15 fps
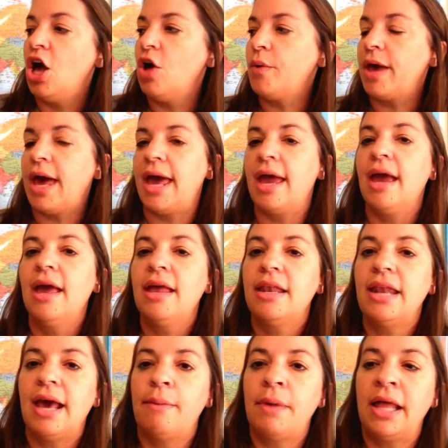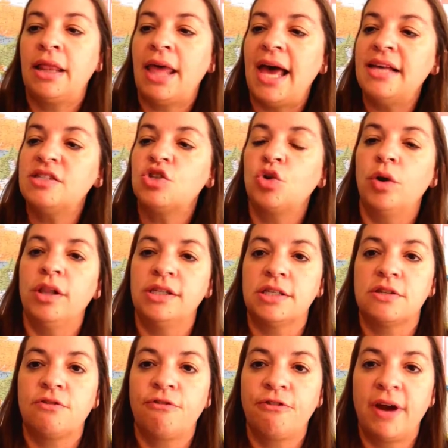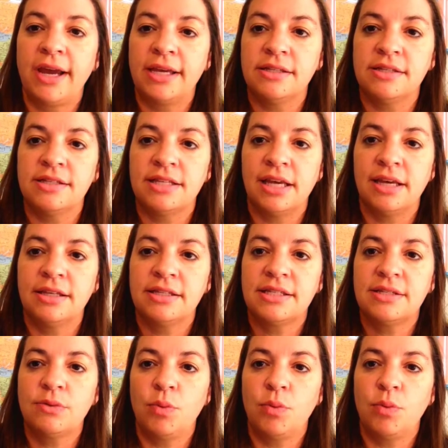Okay, now my last oil is frankincense,